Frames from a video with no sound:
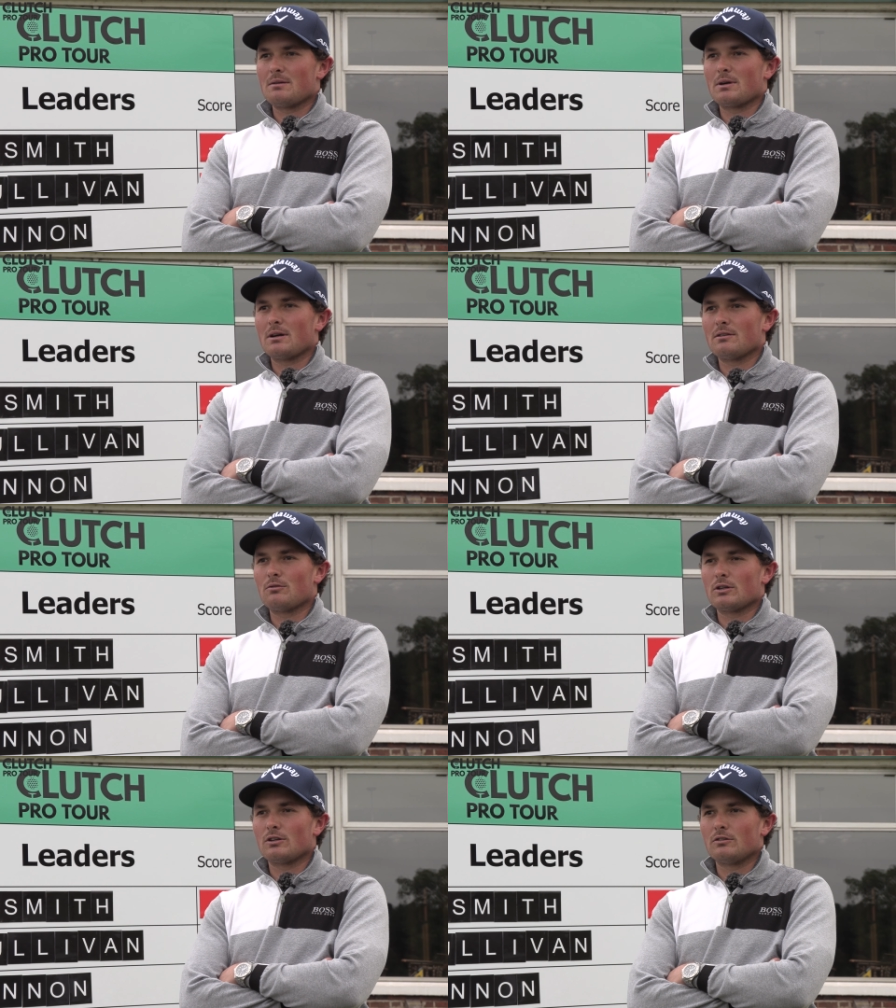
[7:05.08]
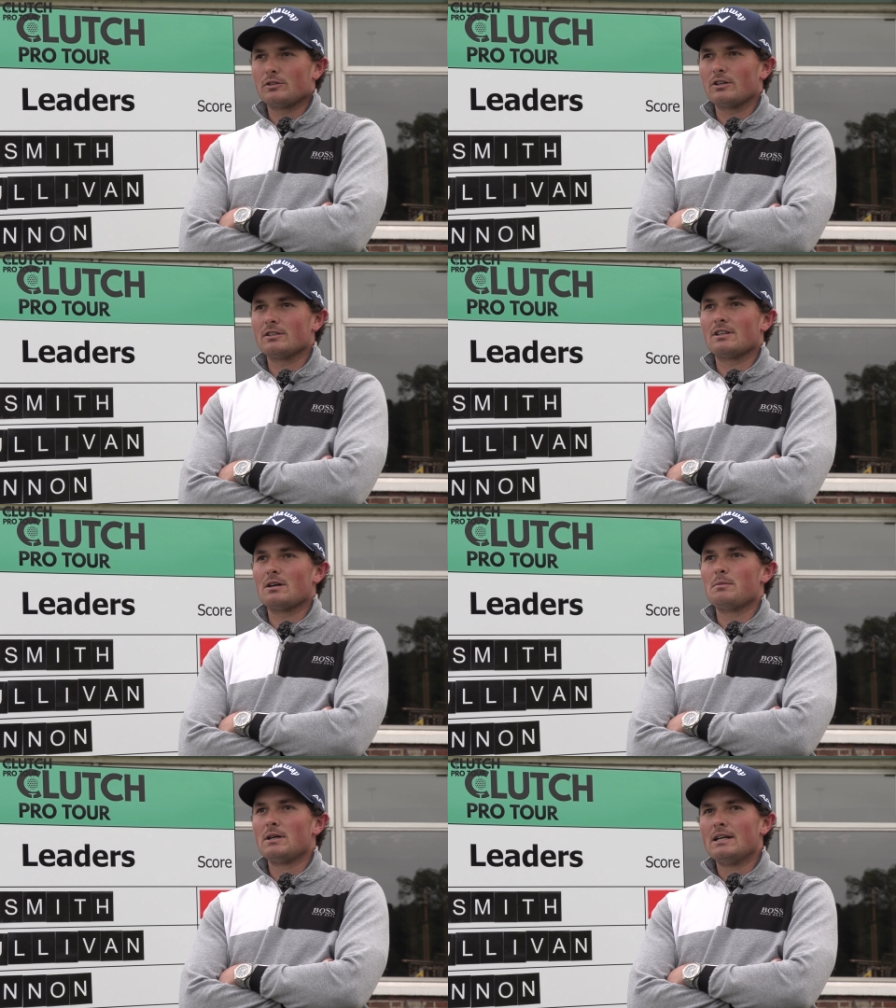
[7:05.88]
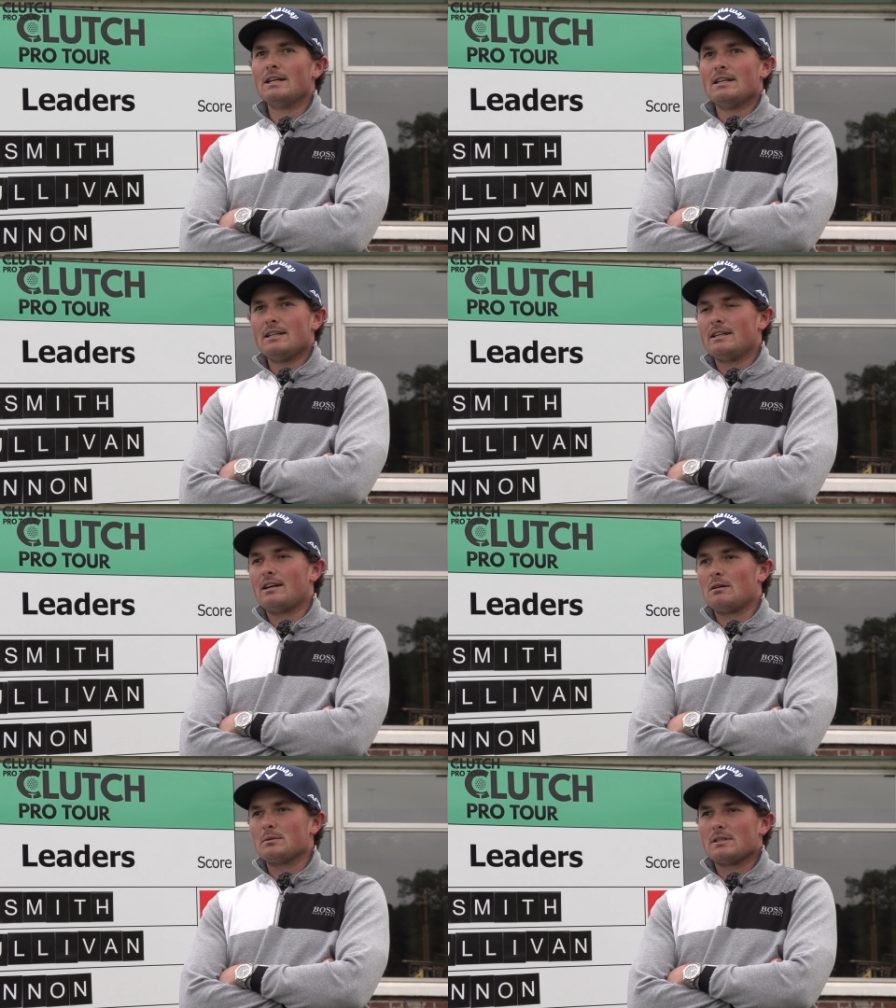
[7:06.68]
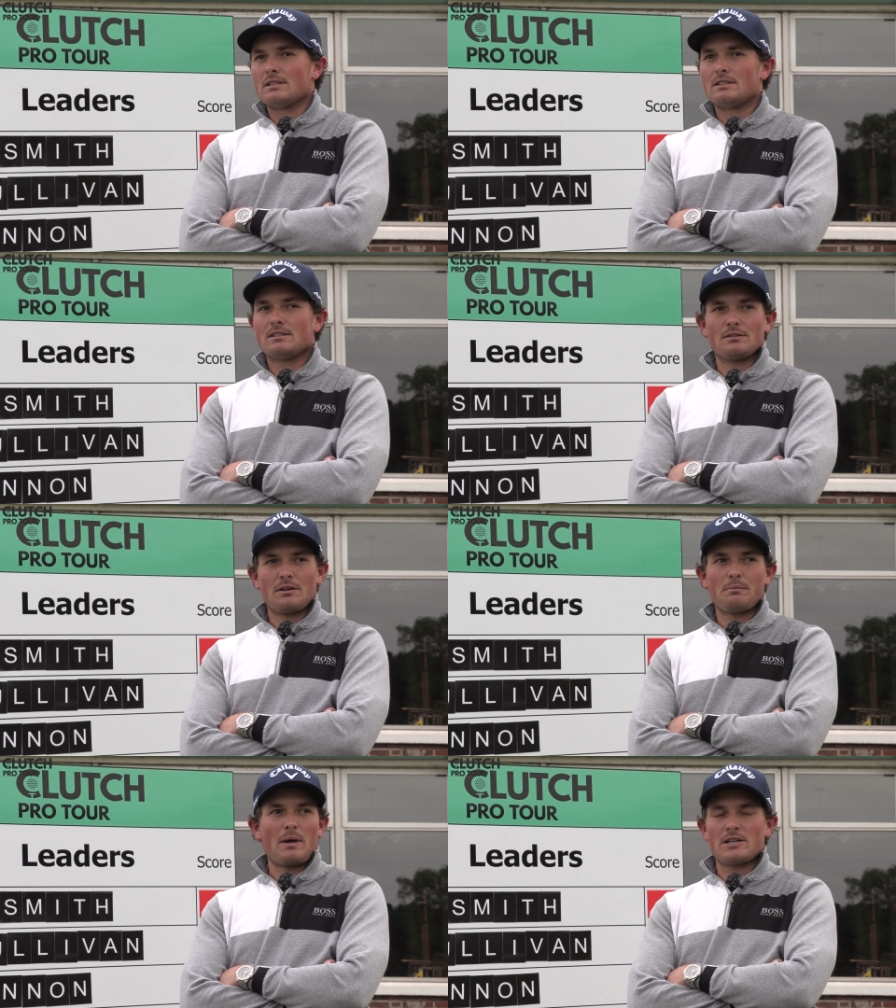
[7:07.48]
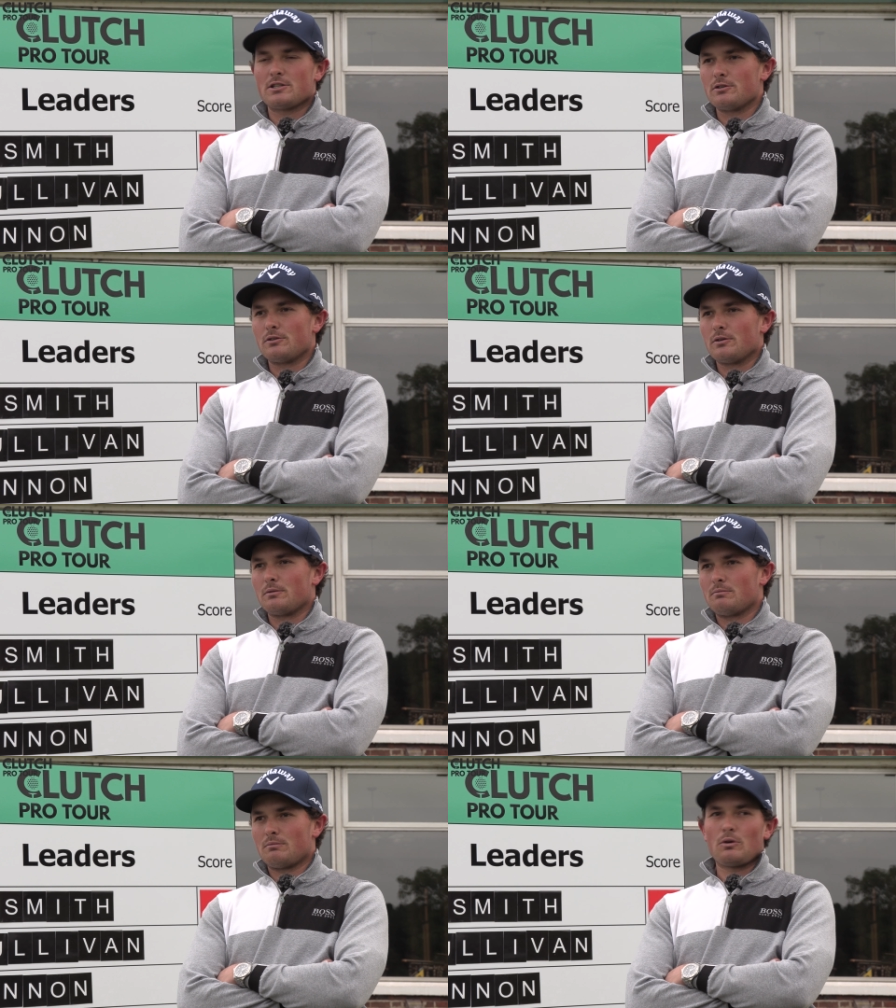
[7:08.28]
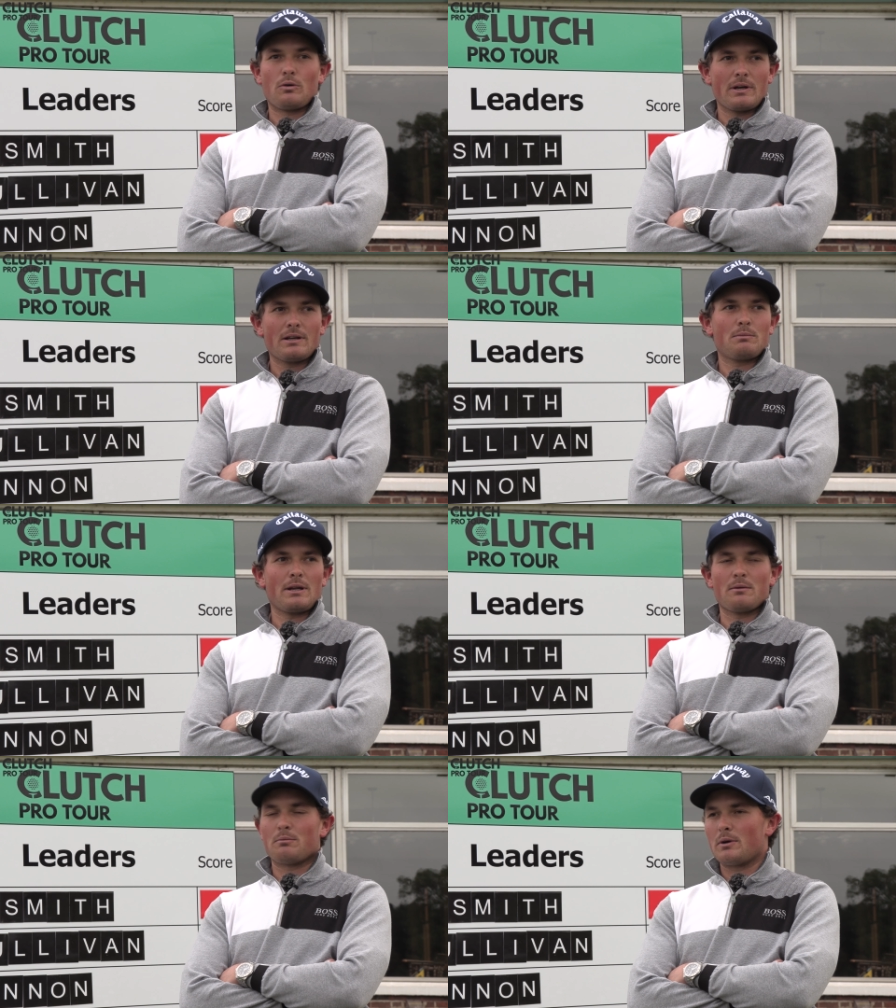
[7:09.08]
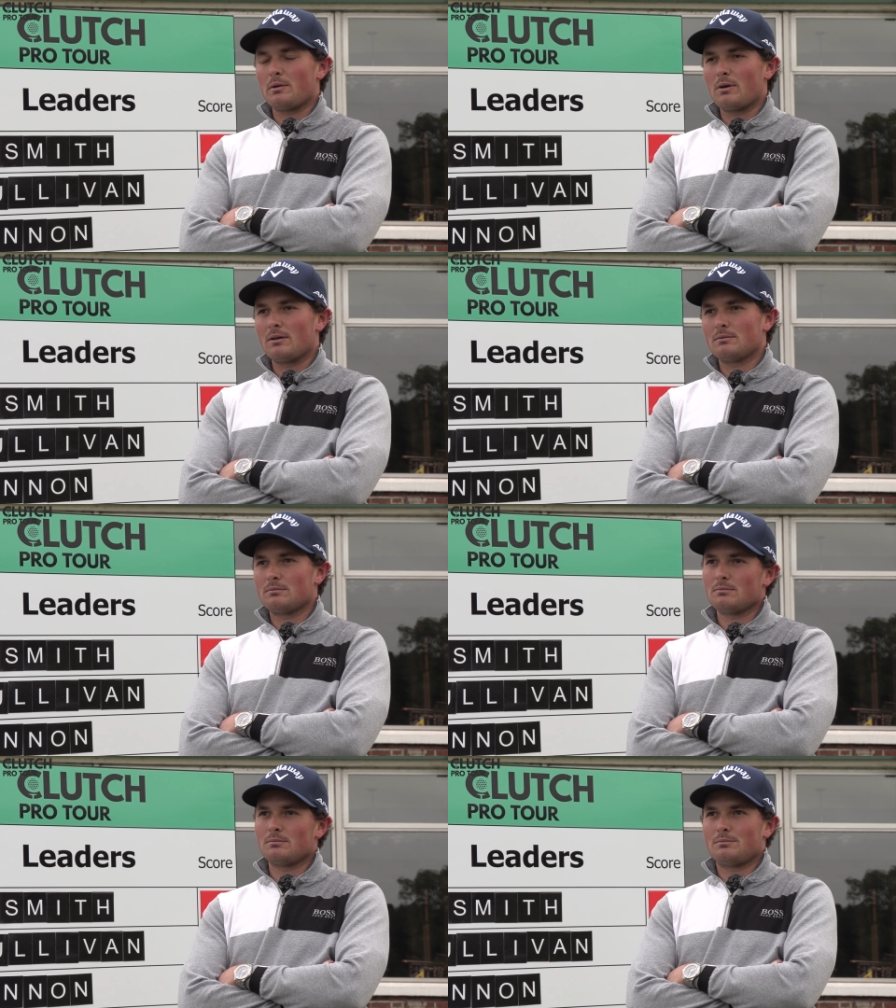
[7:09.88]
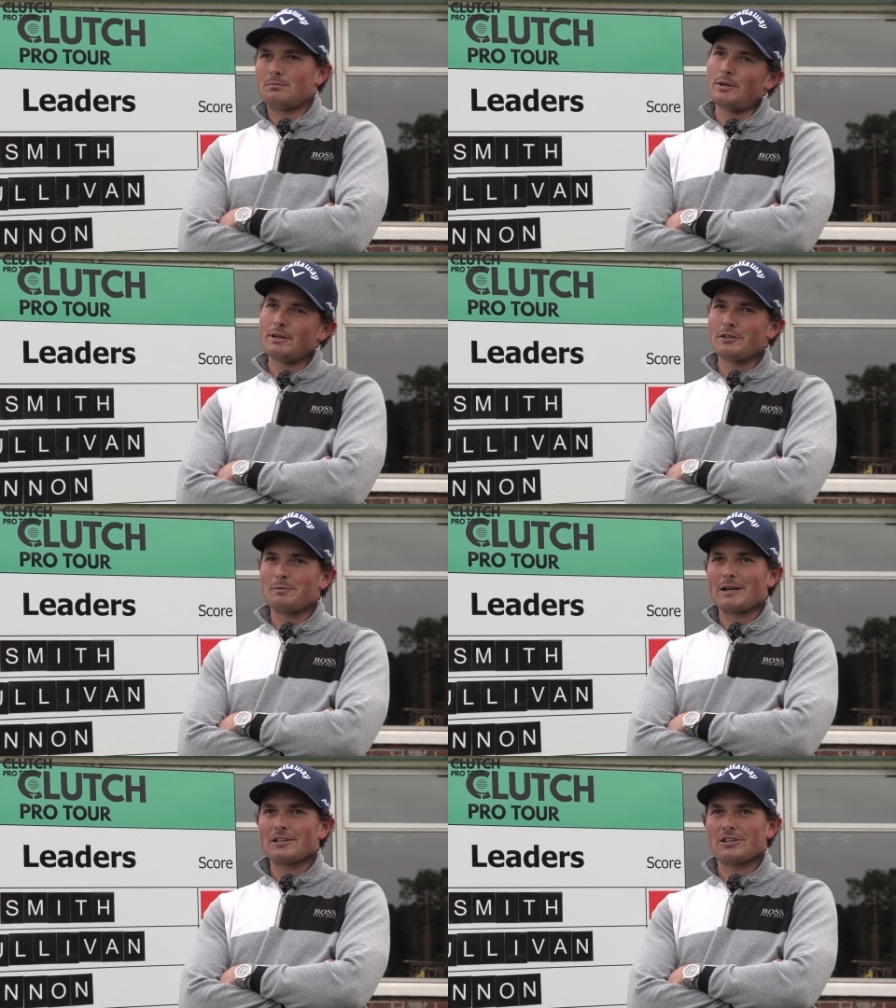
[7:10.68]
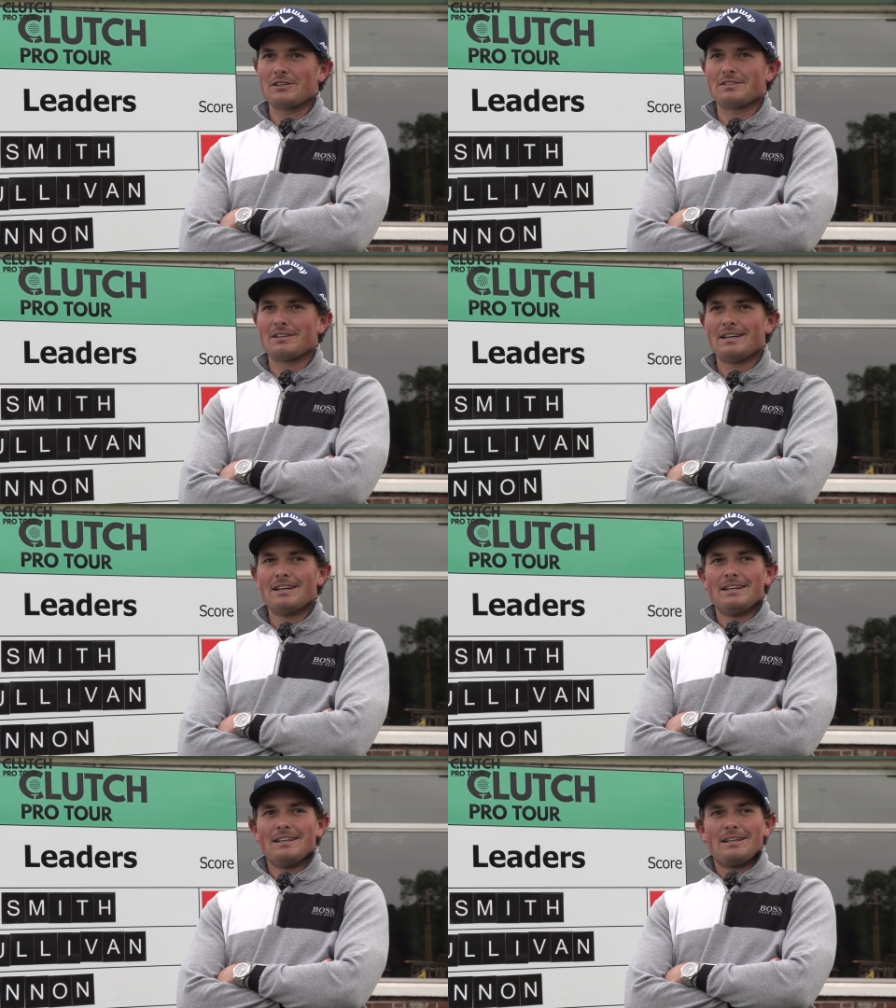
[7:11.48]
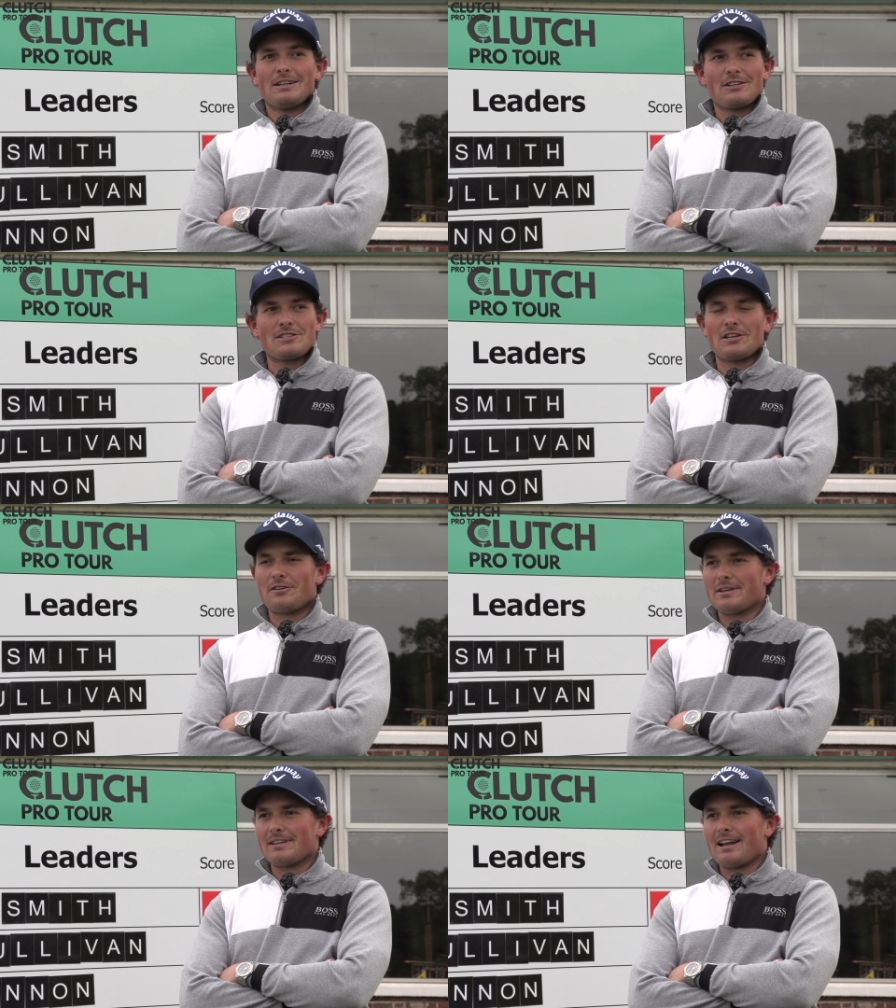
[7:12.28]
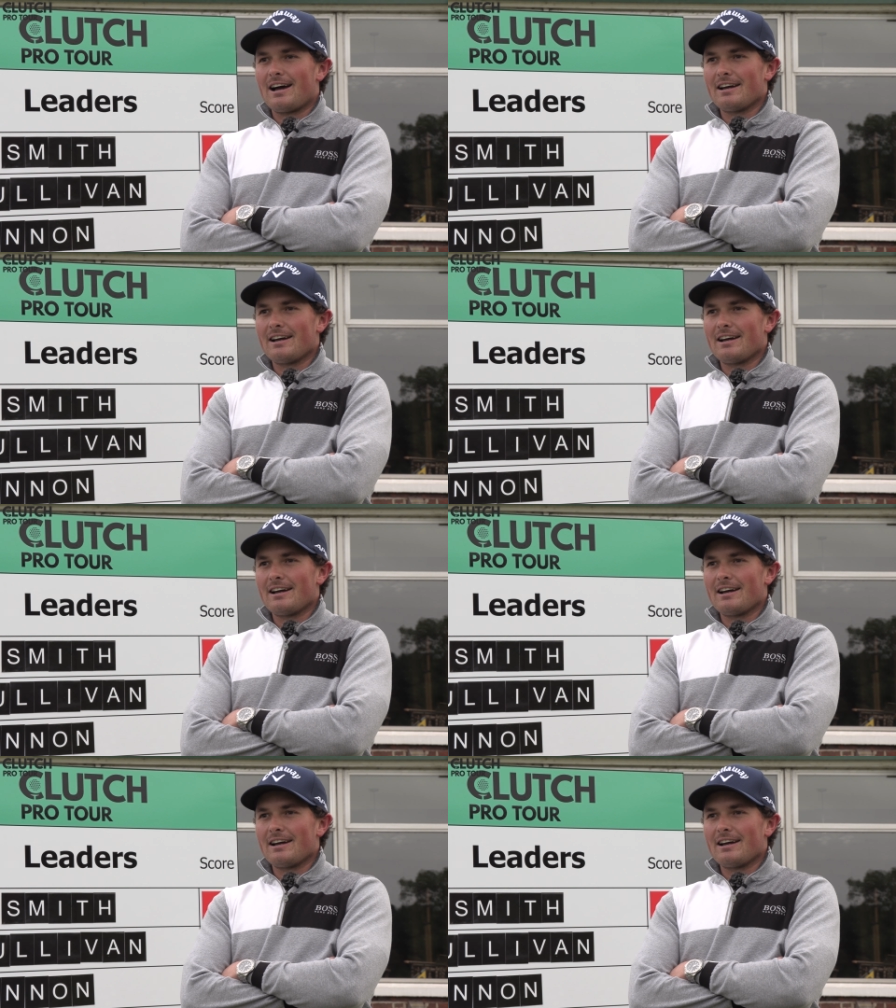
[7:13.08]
at a time, kind of one golf shot at a time, it helps. And I managed to do or play pretty well, pretty good bunk shot considering